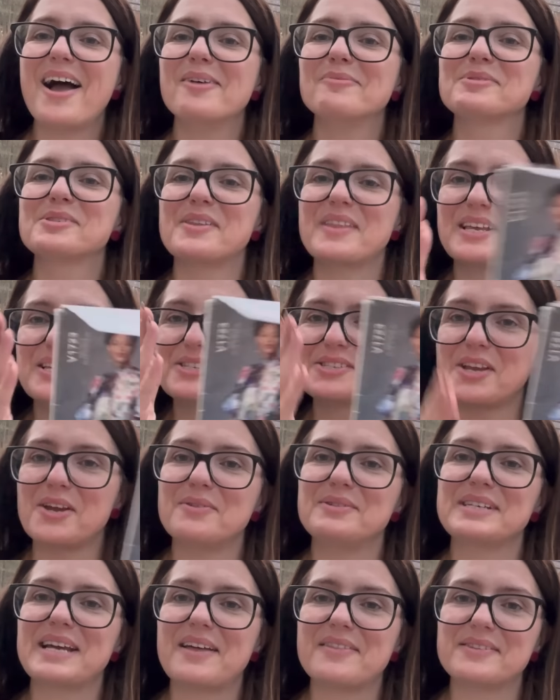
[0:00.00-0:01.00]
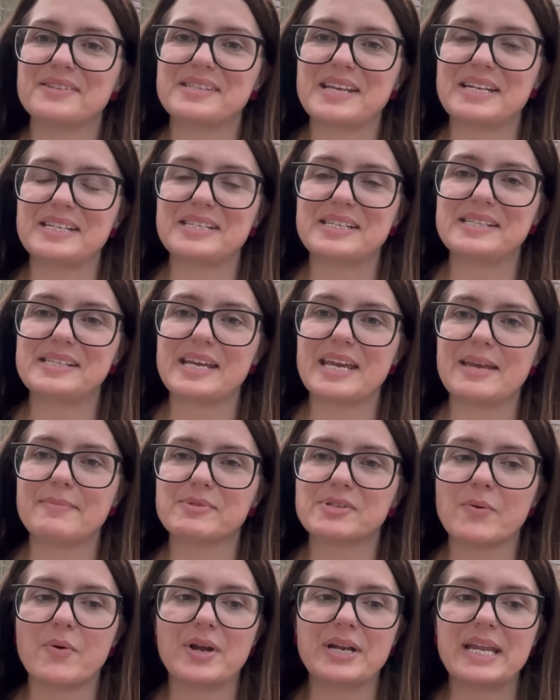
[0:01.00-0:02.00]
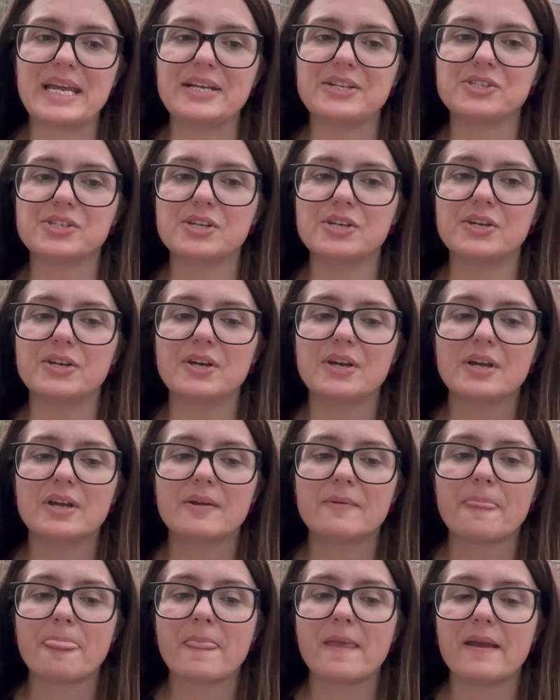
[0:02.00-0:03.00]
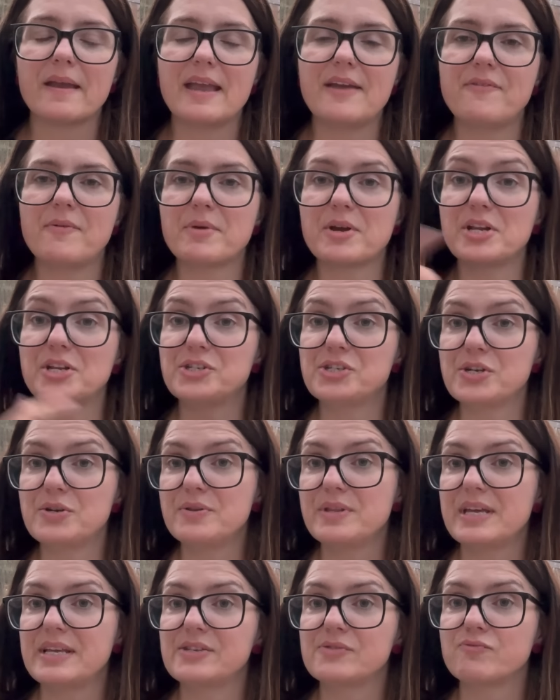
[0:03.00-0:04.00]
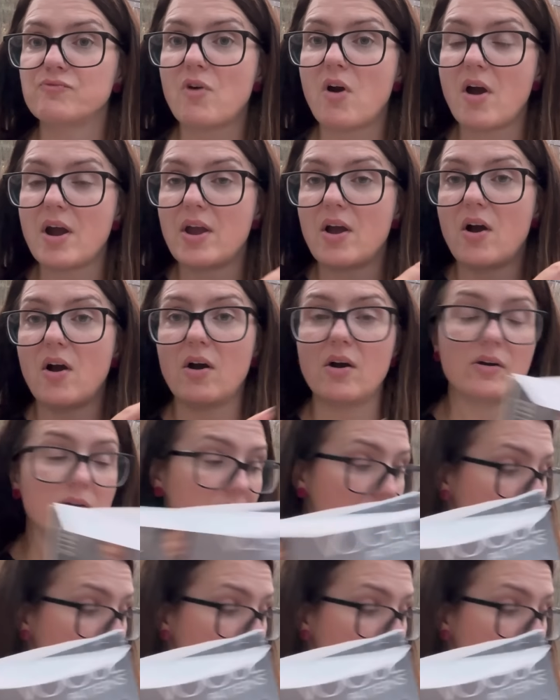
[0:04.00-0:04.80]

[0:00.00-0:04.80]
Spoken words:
so they're sewn down the center seam. So I need to, if I'm going to do this right on